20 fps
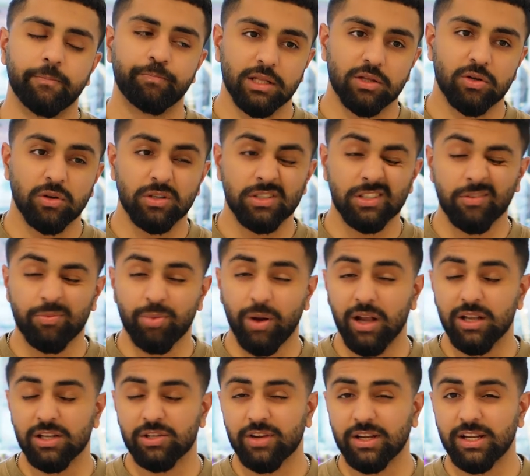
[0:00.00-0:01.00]
Now, the cost of
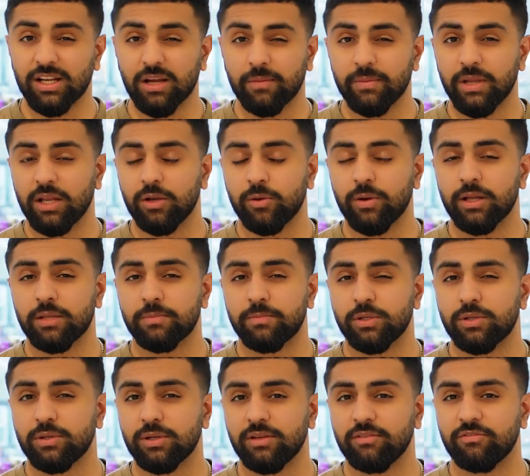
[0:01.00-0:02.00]
pilot training can be anywhere
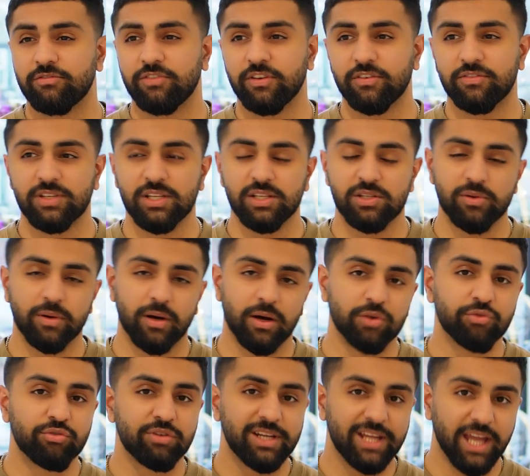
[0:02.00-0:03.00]
between 50 to
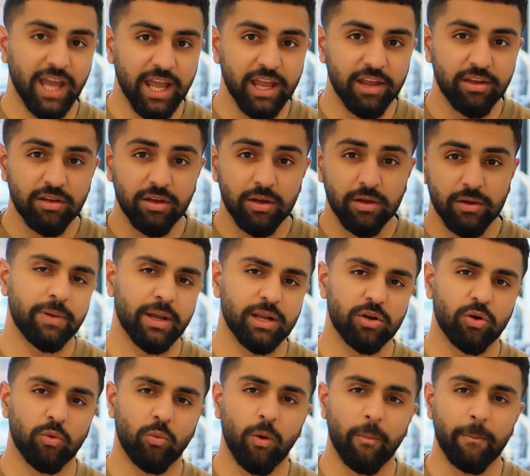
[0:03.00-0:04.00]
100k,
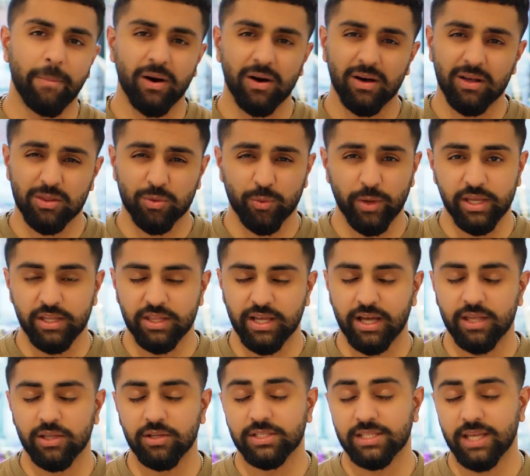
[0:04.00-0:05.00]
depending on what pathway
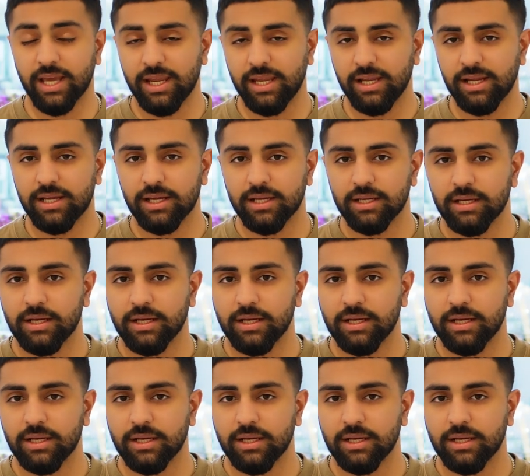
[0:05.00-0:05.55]
that you take.